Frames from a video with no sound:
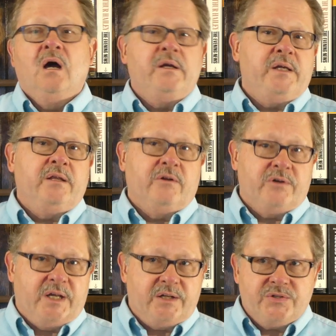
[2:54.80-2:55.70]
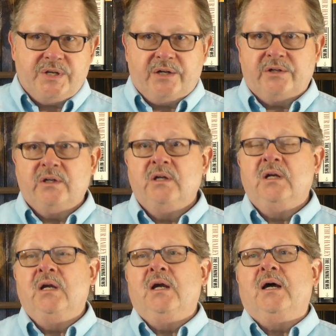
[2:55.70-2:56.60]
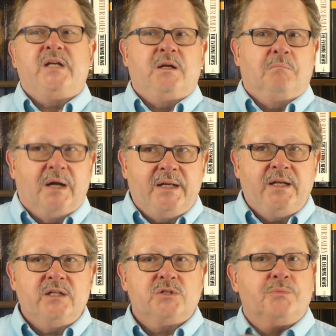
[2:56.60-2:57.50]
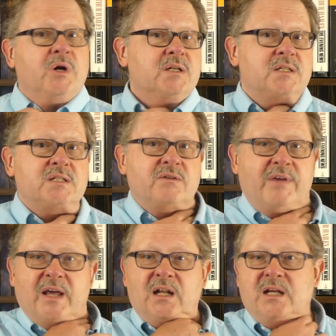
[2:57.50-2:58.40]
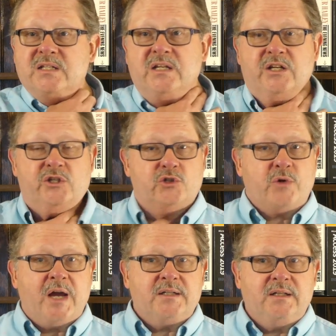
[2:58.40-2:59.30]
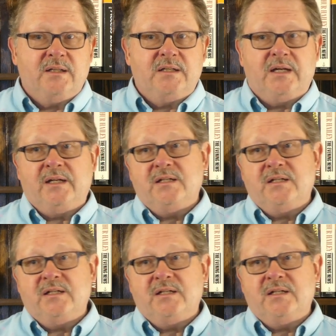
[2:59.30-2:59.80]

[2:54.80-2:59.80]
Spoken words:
in their data center. Data mining is the process of analyzing, extracting the data.